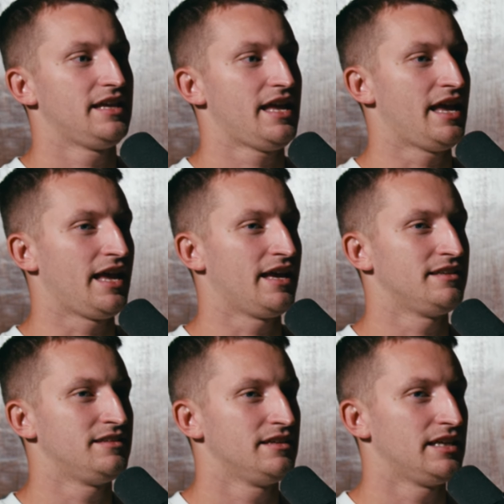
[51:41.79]

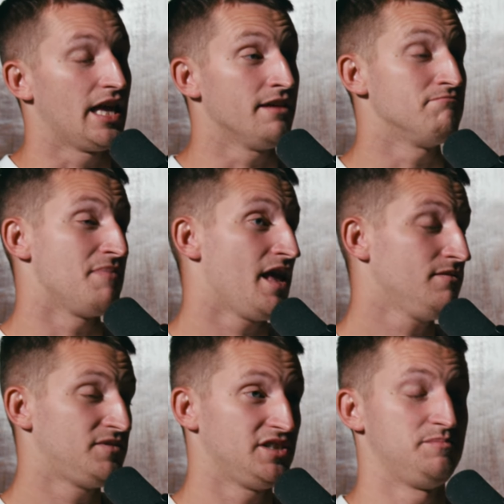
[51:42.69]
And it may
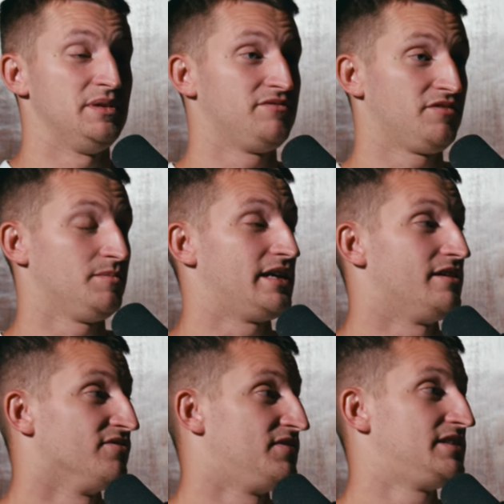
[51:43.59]
have just been for my
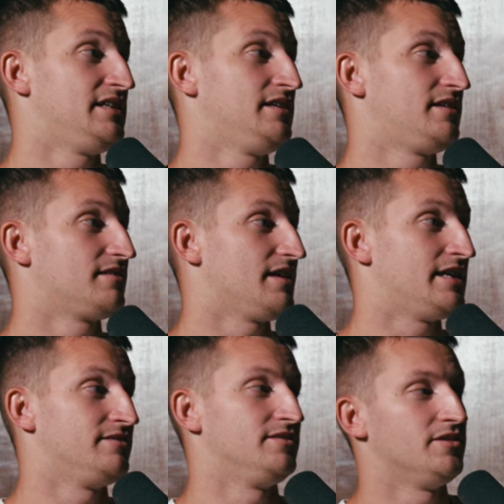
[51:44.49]
ear fatigue. I
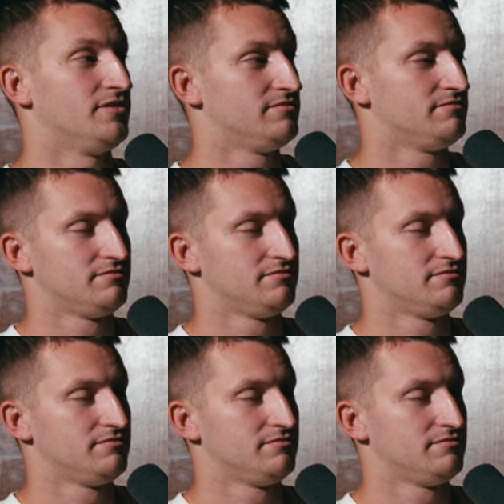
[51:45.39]
don't know.